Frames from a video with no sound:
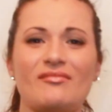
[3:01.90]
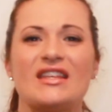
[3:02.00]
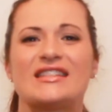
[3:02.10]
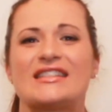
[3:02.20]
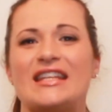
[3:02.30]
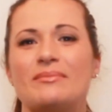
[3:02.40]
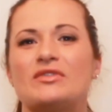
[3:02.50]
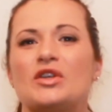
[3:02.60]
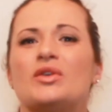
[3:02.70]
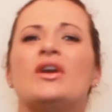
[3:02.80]
Step
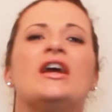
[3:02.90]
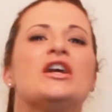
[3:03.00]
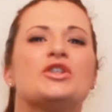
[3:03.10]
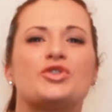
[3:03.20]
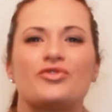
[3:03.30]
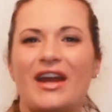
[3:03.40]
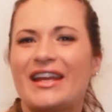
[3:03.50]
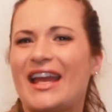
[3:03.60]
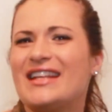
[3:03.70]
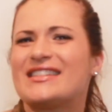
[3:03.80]
2,
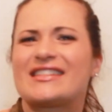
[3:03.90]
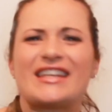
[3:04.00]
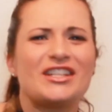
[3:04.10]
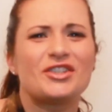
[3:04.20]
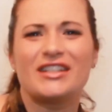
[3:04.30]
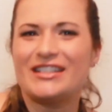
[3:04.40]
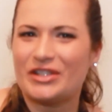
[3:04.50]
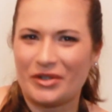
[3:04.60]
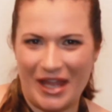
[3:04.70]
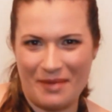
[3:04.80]
track and schedule in
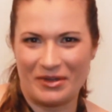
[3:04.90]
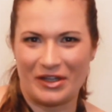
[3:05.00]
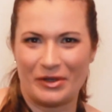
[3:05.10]
your habit